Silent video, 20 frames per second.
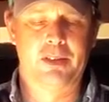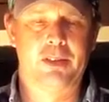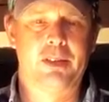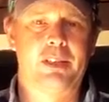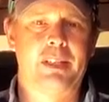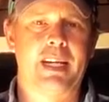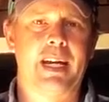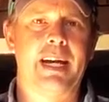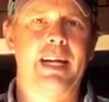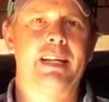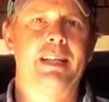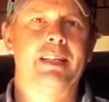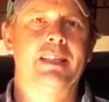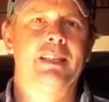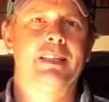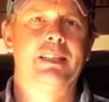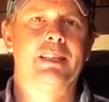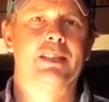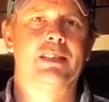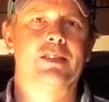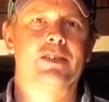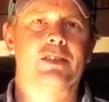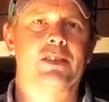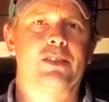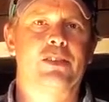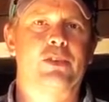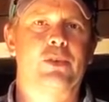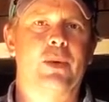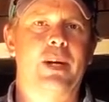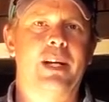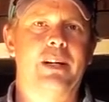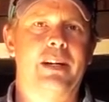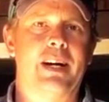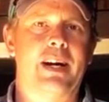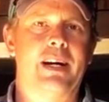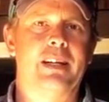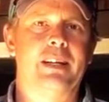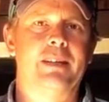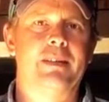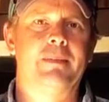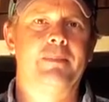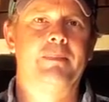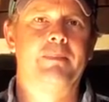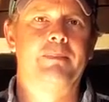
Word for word: to look at is the square knot